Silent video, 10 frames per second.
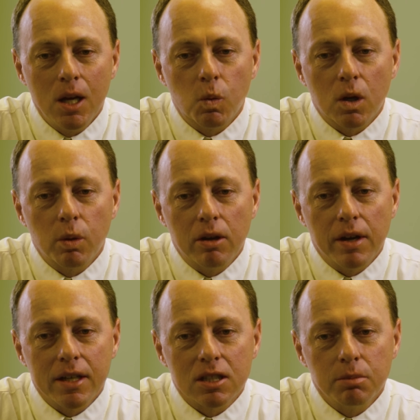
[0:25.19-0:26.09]
where we were
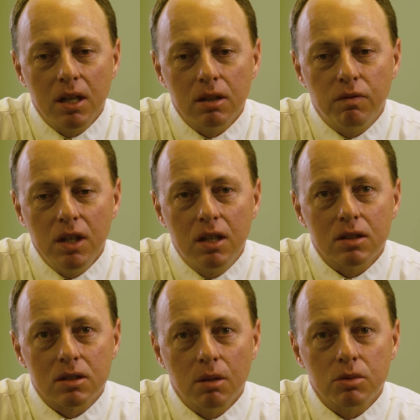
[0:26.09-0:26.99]
estimating the feed
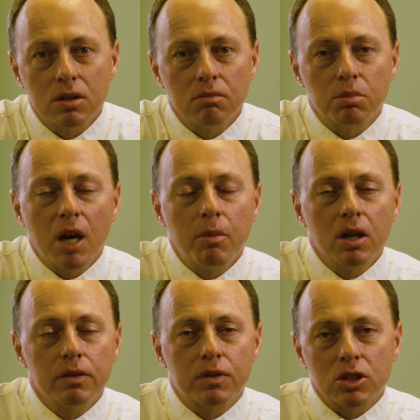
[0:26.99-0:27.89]
consumption
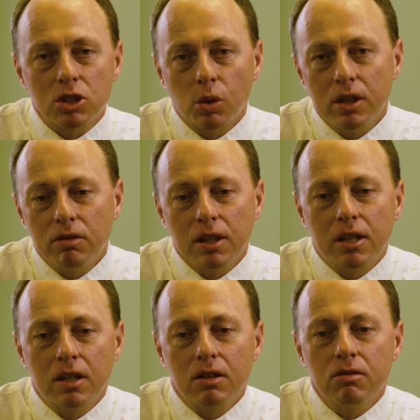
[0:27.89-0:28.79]
primarily for
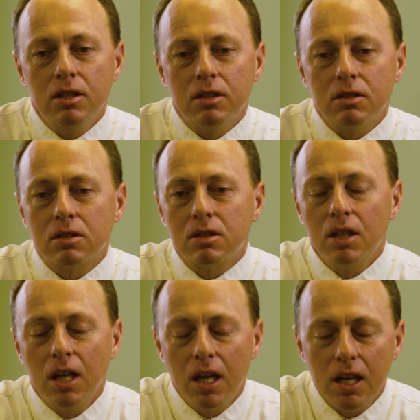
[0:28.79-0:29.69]
soy-related ingredients,
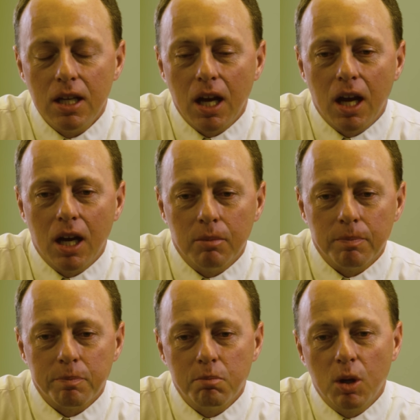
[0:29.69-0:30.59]

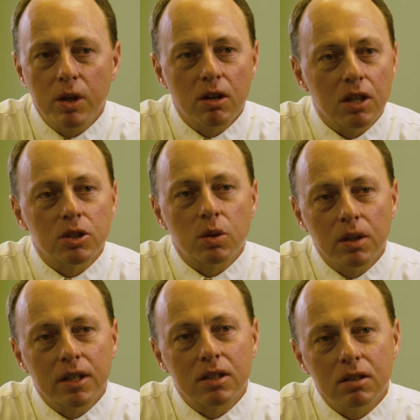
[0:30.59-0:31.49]
but we were also
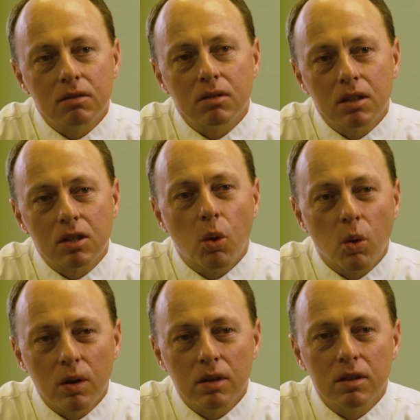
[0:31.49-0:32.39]
collecting
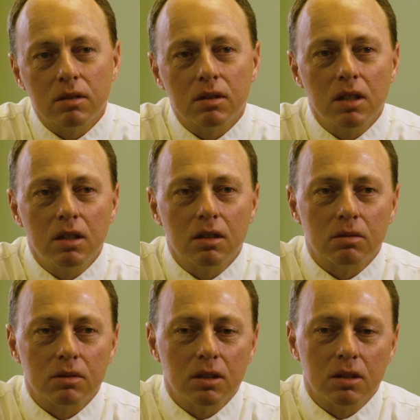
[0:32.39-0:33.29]
corn
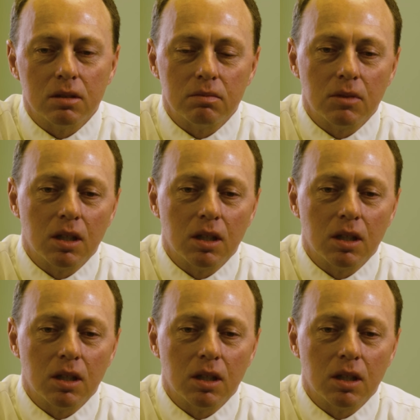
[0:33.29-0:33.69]
and the